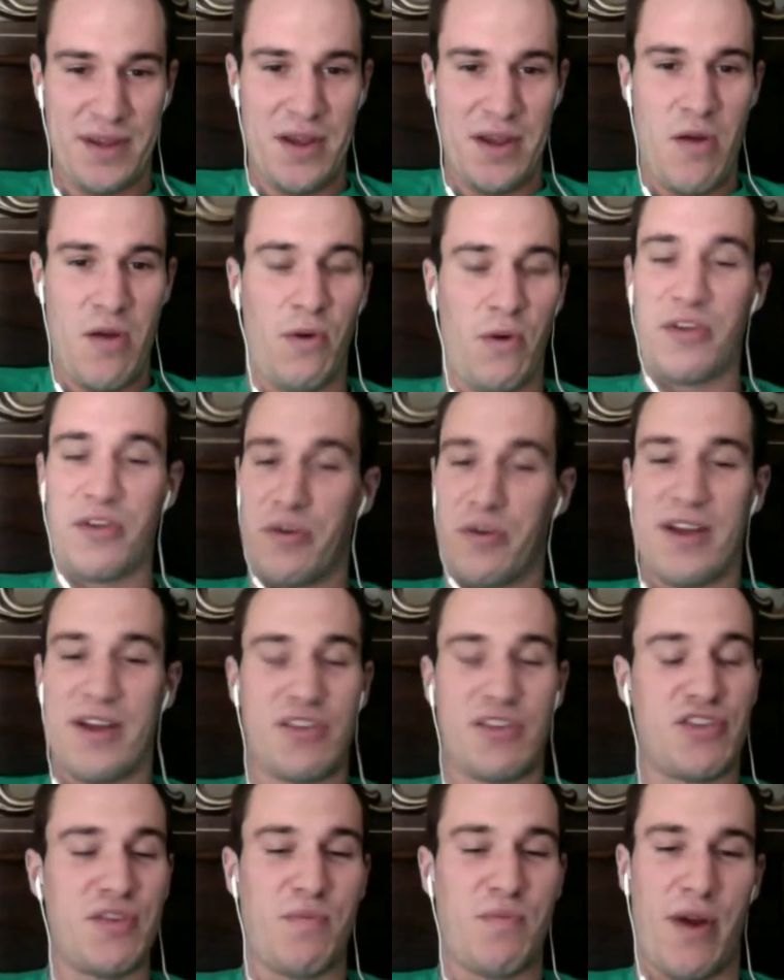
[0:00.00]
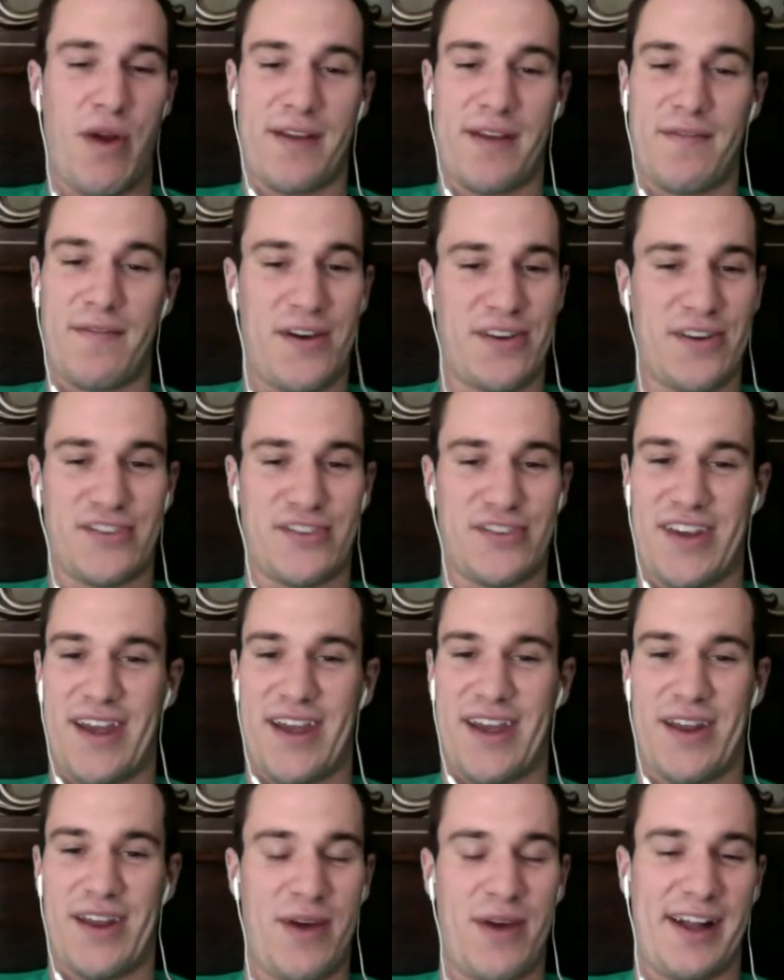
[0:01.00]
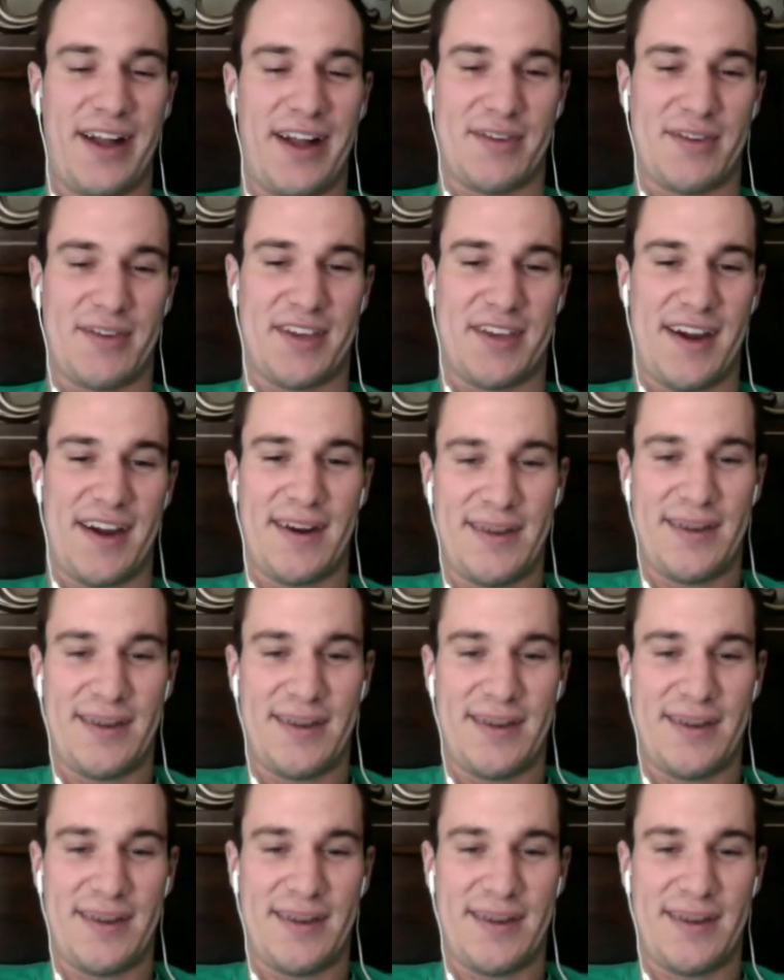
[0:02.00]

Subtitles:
Will there be a 2-point conversion? What else was there?